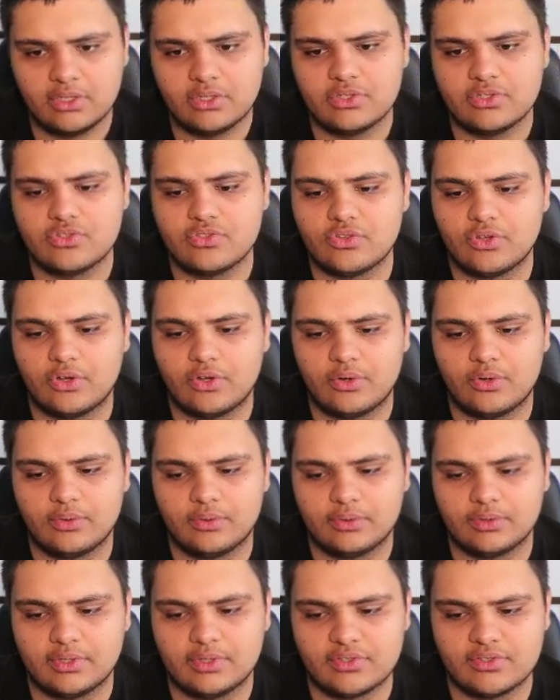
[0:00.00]

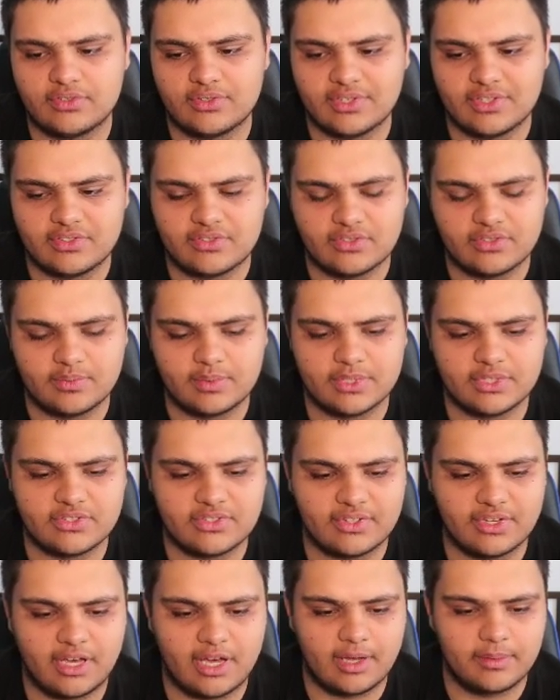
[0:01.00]
So this needs to be
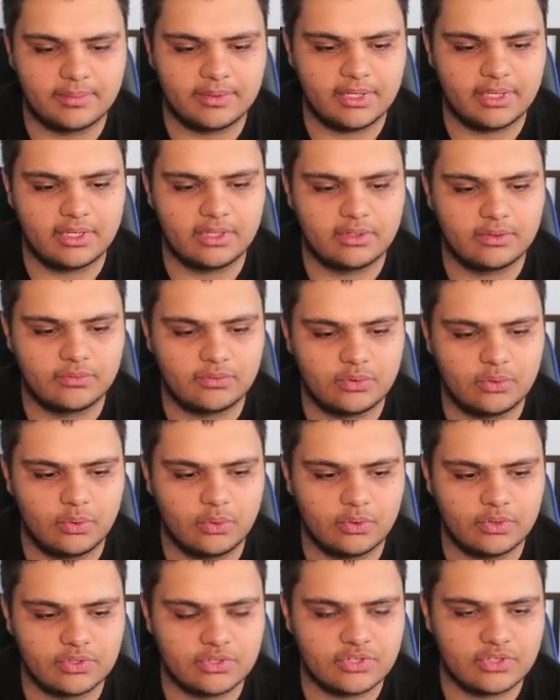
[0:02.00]
stopped. And of
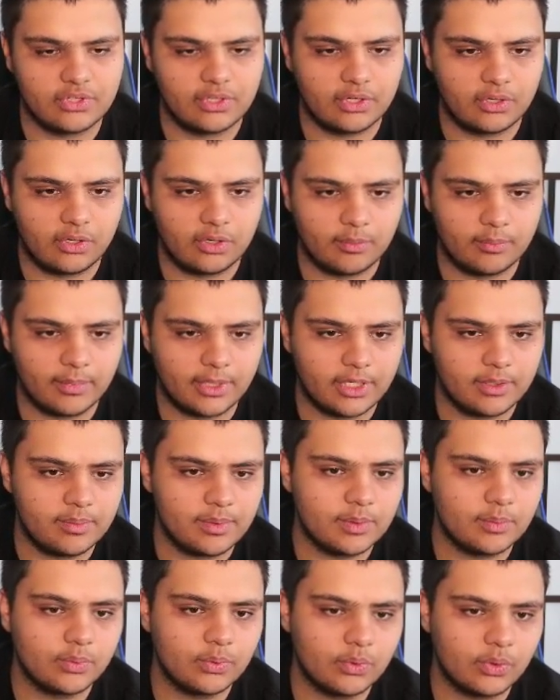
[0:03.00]
course, there are many
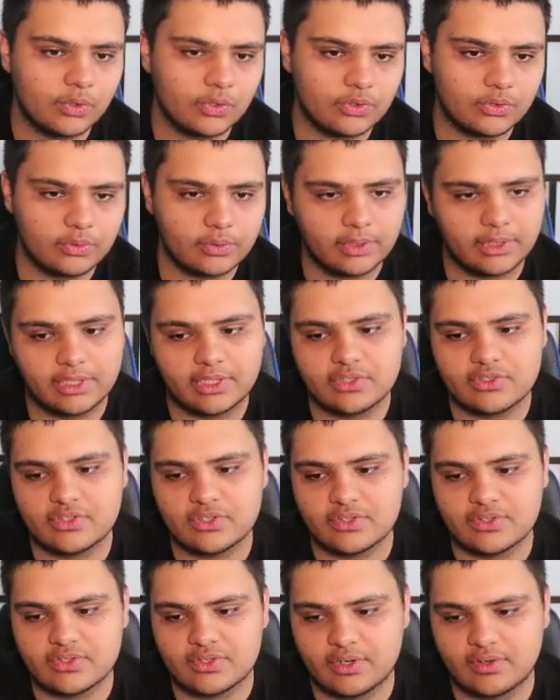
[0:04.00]
people who are doing this
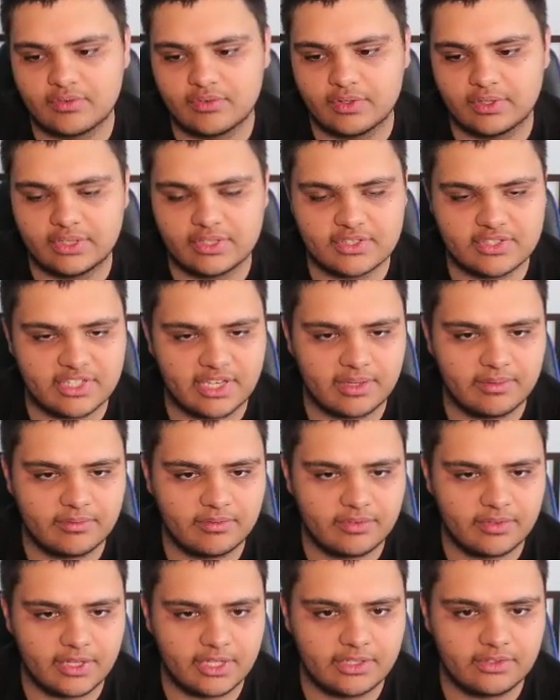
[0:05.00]
and suffering the same
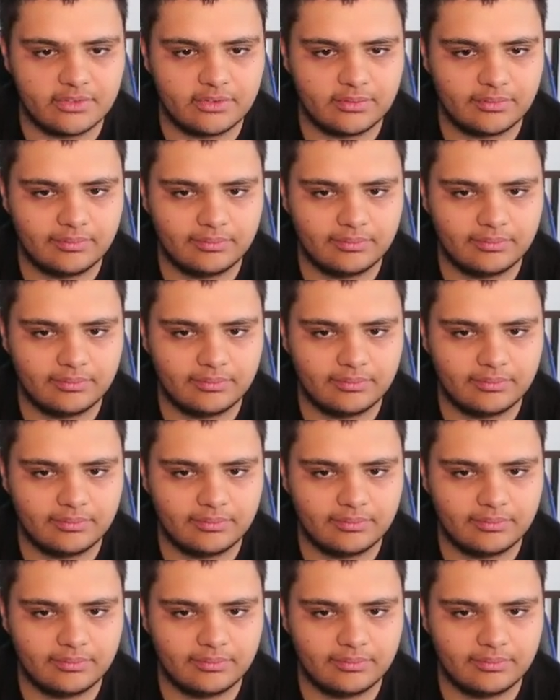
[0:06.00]
fate.